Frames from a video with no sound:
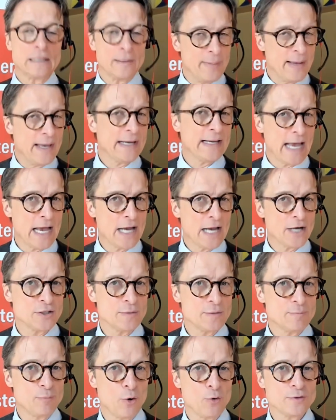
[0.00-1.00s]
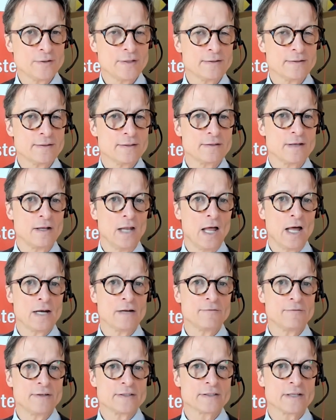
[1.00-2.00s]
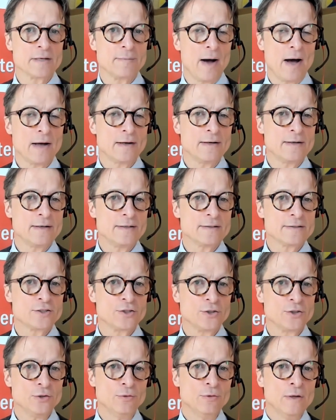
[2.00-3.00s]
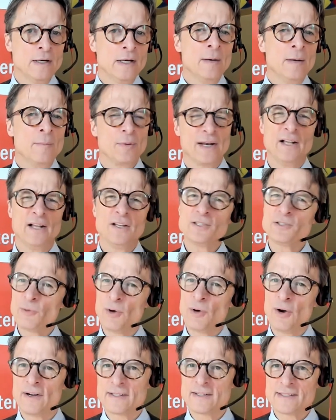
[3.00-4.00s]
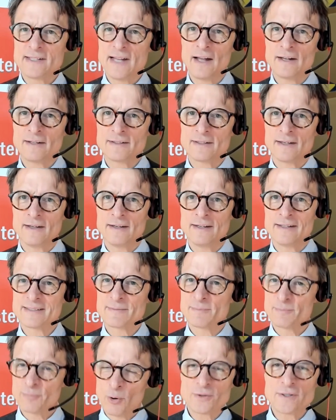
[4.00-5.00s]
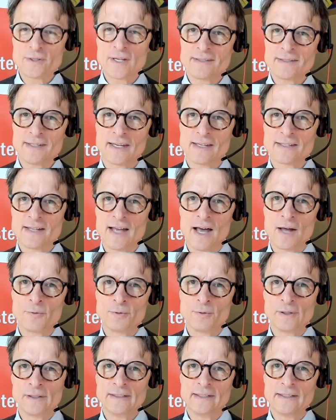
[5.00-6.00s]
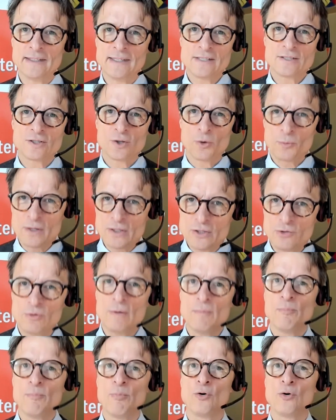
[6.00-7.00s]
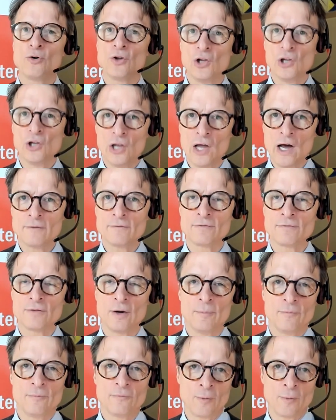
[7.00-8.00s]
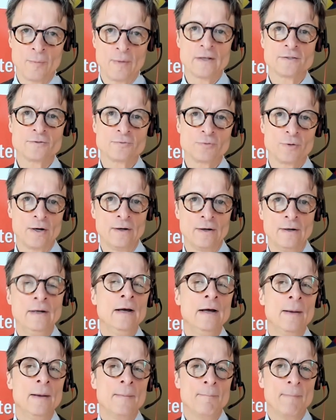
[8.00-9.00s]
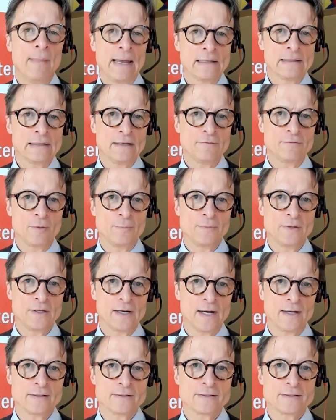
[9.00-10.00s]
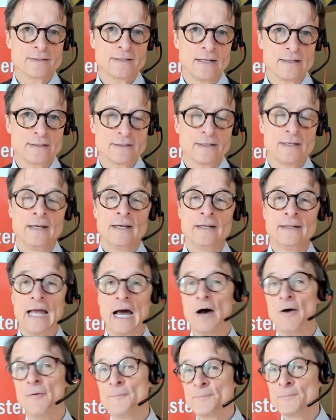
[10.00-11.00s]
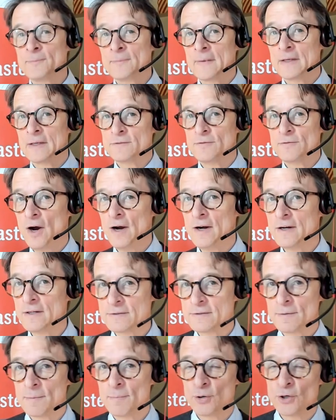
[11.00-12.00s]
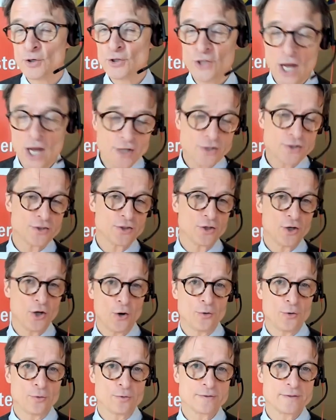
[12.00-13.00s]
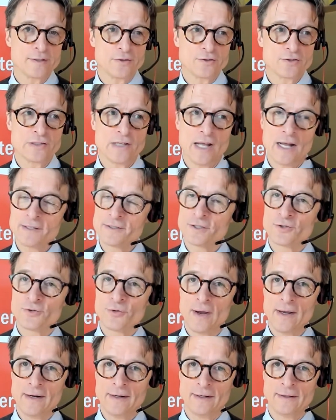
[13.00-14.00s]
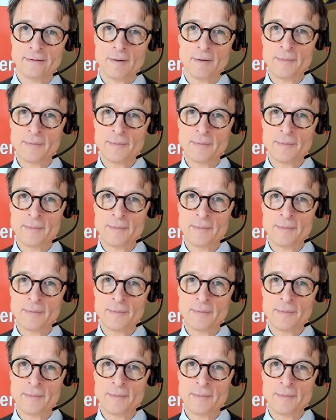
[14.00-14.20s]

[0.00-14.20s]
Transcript: Quebec actually processes a lot of its commodities too, but elsewhere it's not. Its processing is not really key. So we do import a lot from from elsewhere, mainly from the United States. Now as far as production goes, there's lots of trading.